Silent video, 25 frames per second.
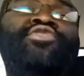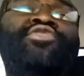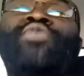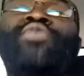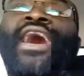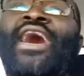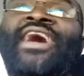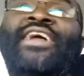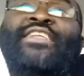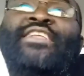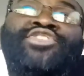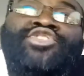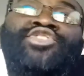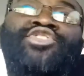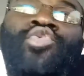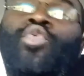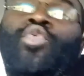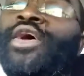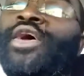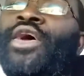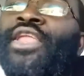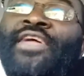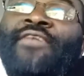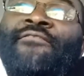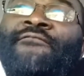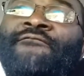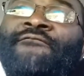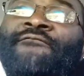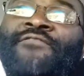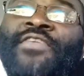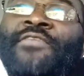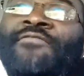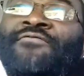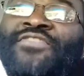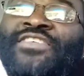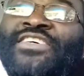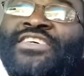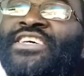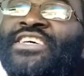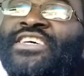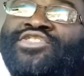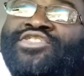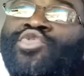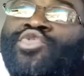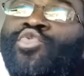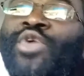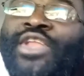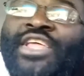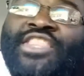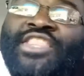got 20, 15,
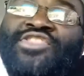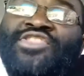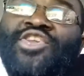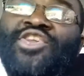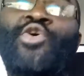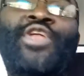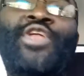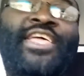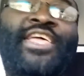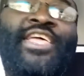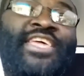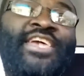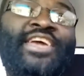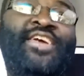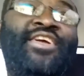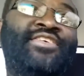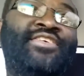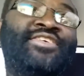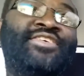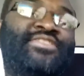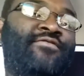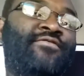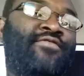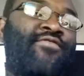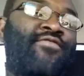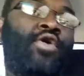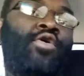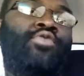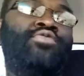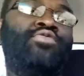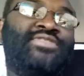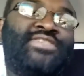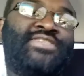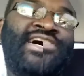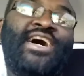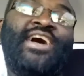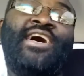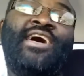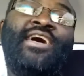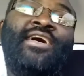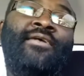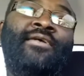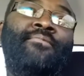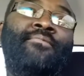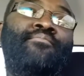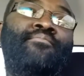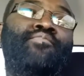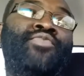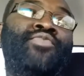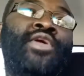20, 30 years of on
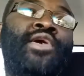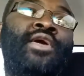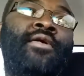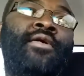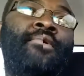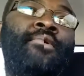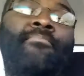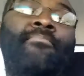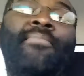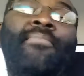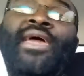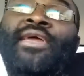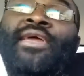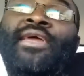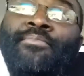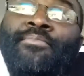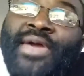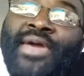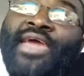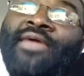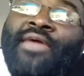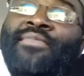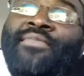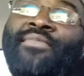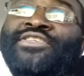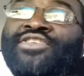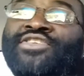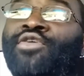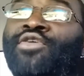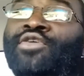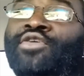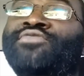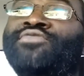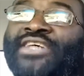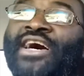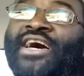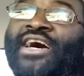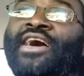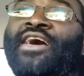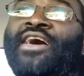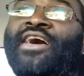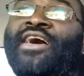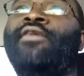time, making payments on time,